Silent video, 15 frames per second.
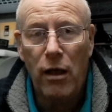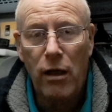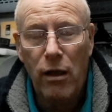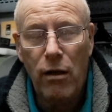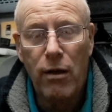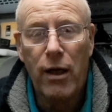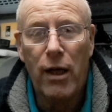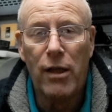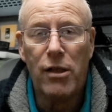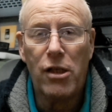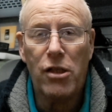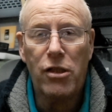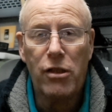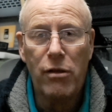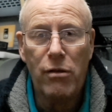you get to
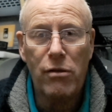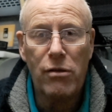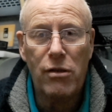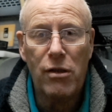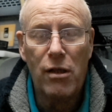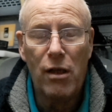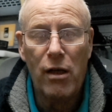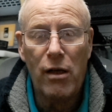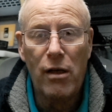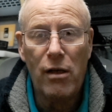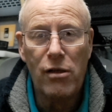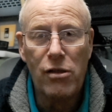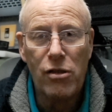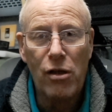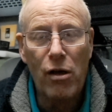choose the
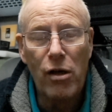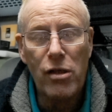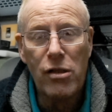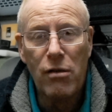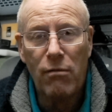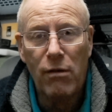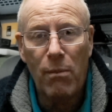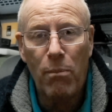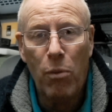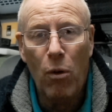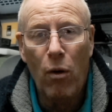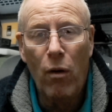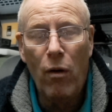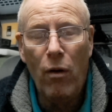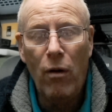size of the
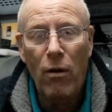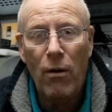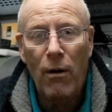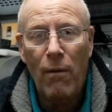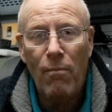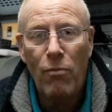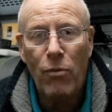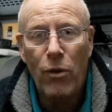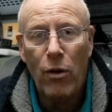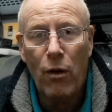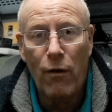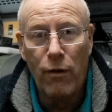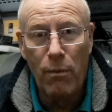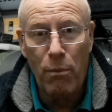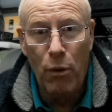bore
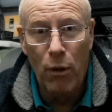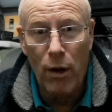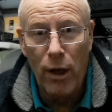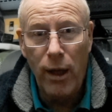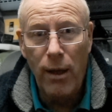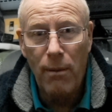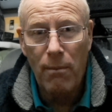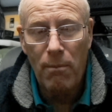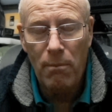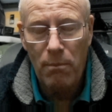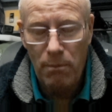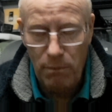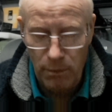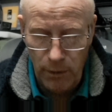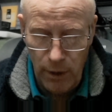of your pulley,
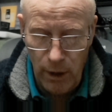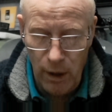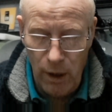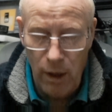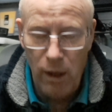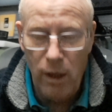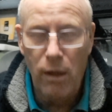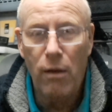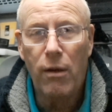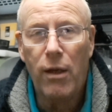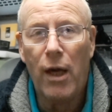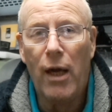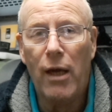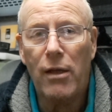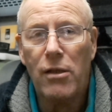You
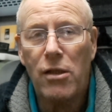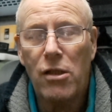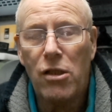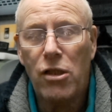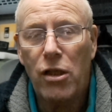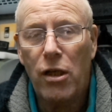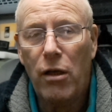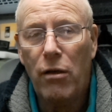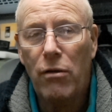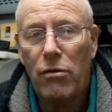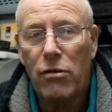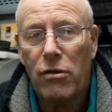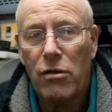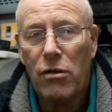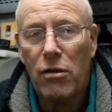get to
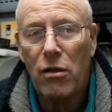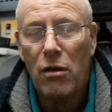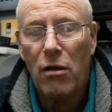choose